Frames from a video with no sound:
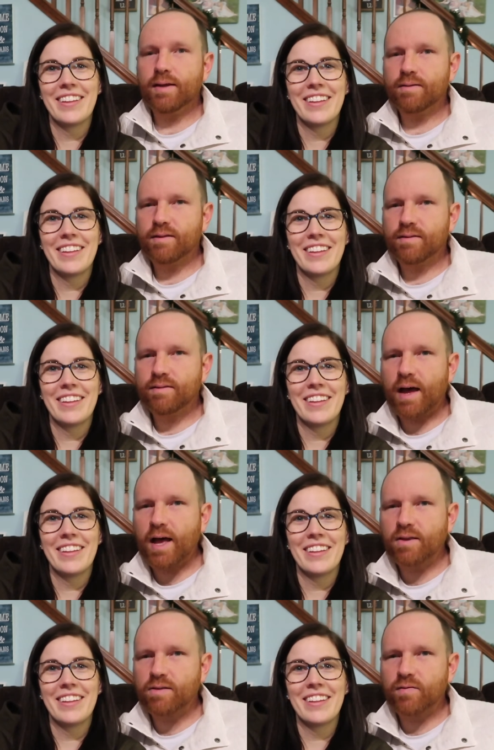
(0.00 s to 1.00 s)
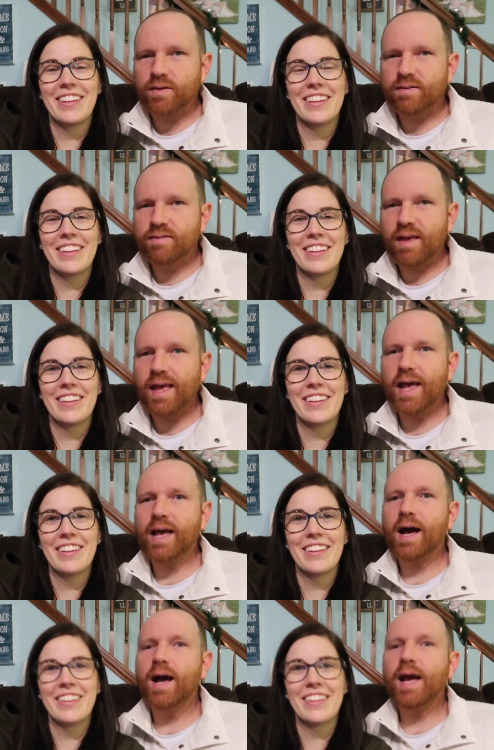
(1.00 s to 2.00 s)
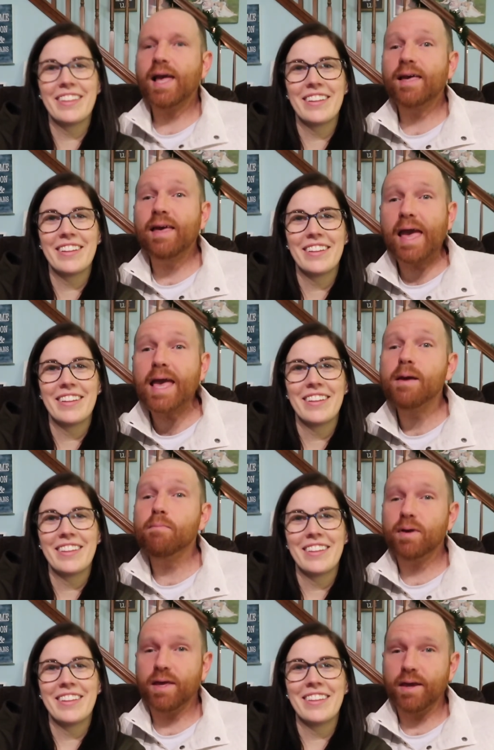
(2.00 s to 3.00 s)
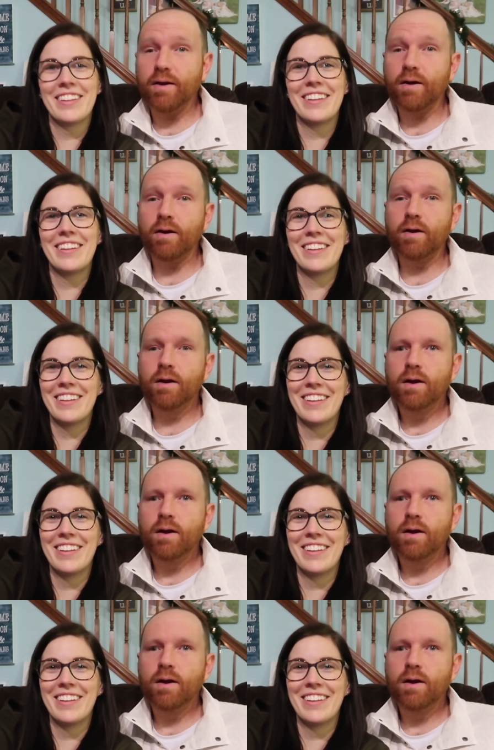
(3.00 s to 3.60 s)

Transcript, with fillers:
Speaker 1: is the size of a Sega Game Gear,